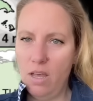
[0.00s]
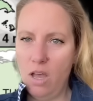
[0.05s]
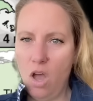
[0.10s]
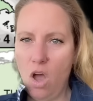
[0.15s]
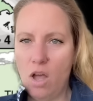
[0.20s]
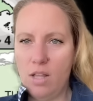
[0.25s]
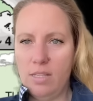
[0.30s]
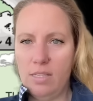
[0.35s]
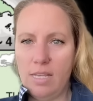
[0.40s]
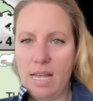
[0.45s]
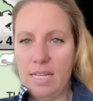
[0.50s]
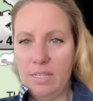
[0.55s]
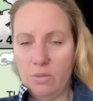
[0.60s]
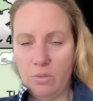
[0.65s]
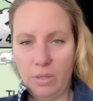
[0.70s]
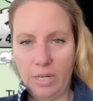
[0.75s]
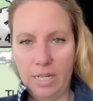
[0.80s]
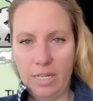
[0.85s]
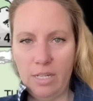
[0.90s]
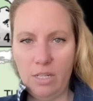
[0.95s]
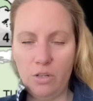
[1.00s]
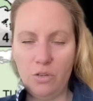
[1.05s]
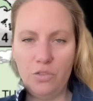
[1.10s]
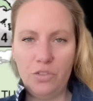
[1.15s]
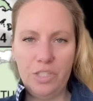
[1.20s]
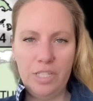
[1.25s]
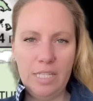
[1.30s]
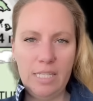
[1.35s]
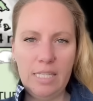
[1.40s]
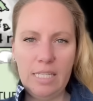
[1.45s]
on Santorini, you've
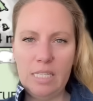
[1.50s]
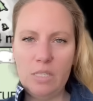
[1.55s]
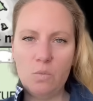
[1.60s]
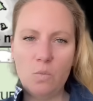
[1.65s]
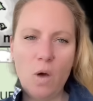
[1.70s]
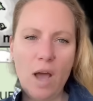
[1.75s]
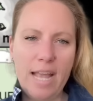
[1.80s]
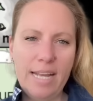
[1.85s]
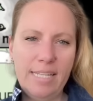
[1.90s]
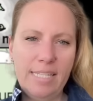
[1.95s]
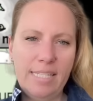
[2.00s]
seen these white